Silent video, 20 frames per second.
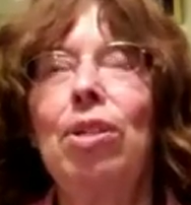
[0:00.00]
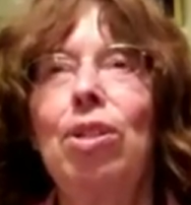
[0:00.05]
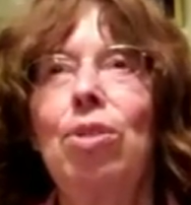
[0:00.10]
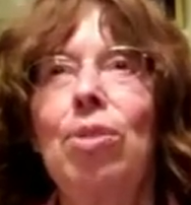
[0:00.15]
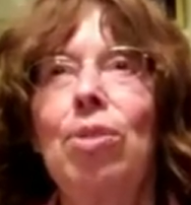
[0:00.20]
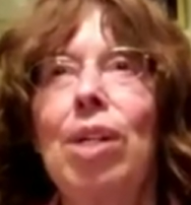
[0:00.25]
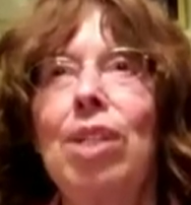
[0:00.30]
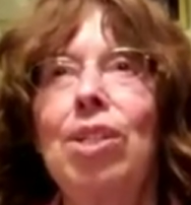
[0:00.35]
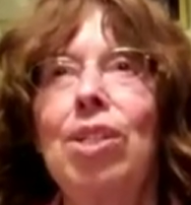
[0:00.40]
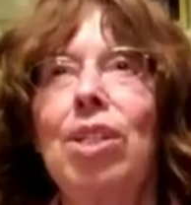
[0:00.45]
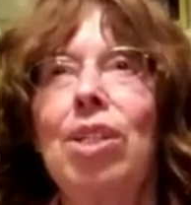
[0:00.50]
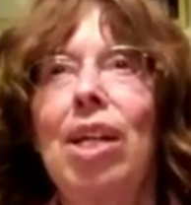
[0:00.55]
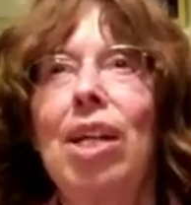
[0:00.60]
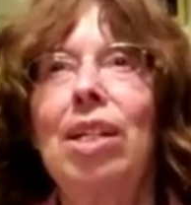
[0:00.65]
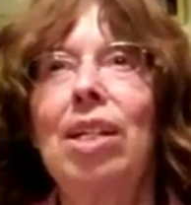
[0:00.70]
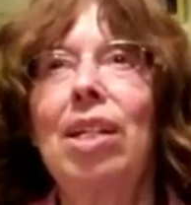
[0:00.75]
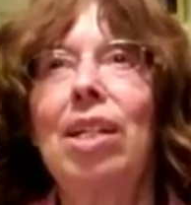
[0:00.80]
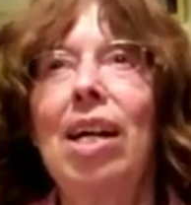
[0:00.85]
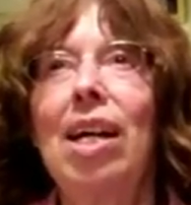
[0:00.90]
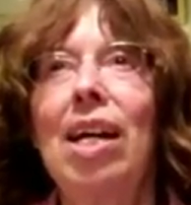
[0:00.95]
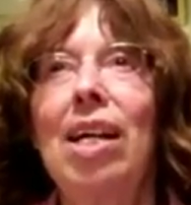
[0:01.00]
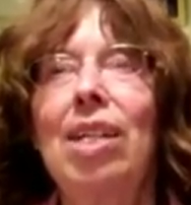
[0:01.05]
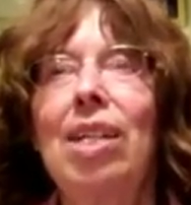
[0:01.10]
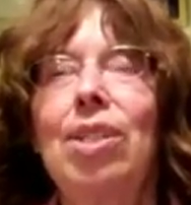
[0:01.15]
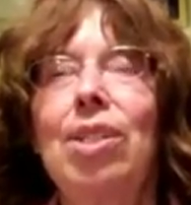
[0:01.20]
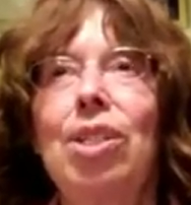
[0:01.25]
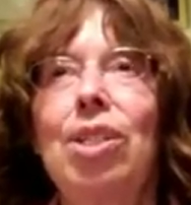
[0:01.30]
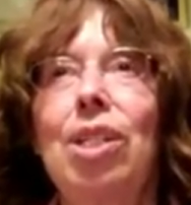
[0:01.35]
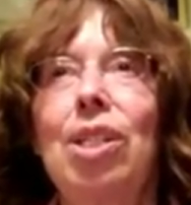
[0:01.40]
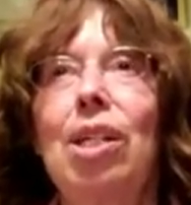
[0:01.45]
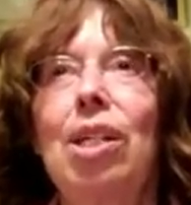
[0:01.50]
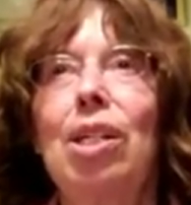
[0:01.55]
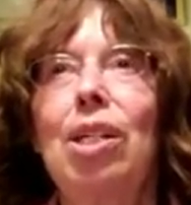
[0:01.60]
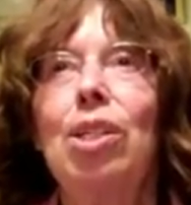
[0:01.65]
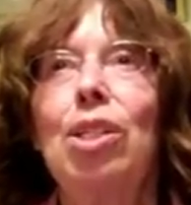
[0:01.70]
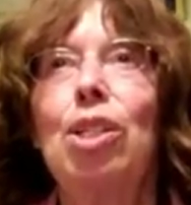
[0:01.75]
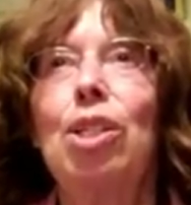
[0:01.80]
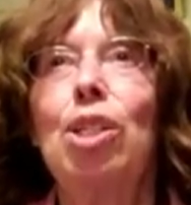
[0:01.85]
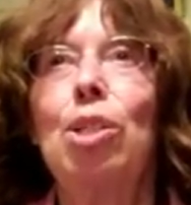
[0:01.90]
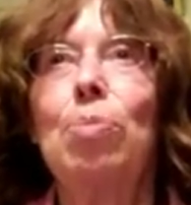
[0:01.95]
translated as
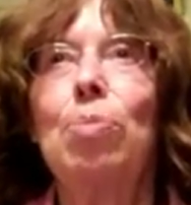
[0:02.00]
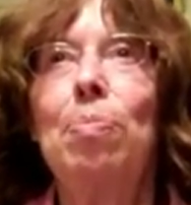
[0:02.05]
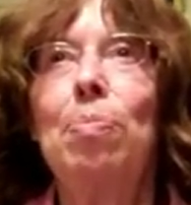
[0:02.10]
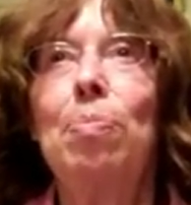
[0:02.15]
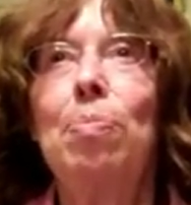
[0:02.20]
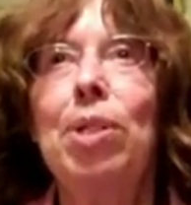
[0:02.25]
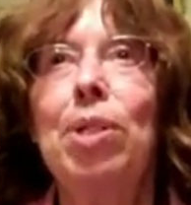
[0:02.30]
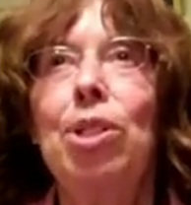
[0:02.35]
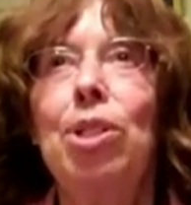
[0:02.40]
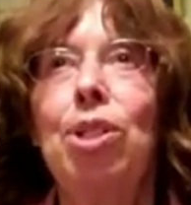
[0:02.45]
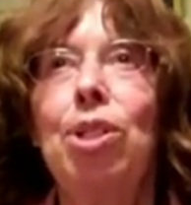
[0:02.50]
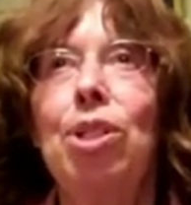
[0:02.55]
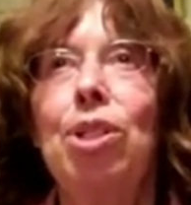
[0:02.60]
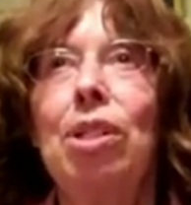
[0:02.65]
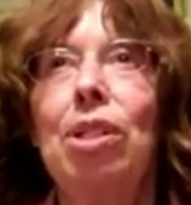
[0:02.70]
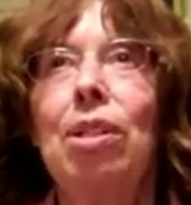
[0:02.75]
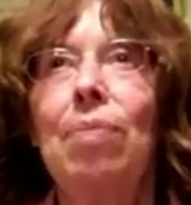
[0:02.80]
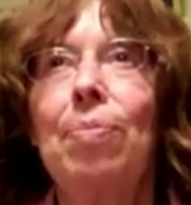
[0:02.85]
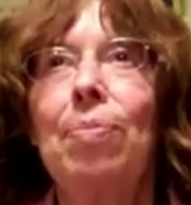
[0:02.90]
submission.